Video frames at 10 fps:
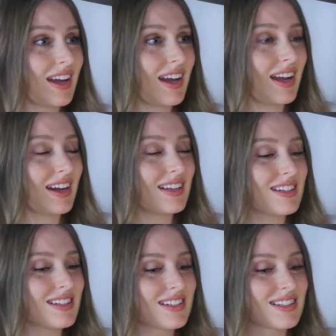
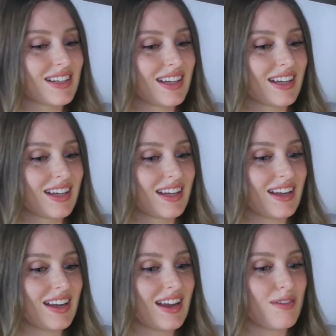And
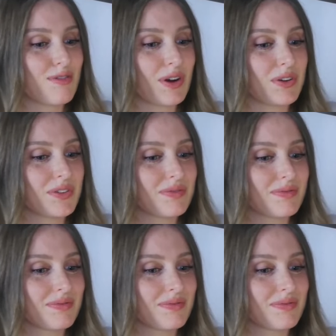it felt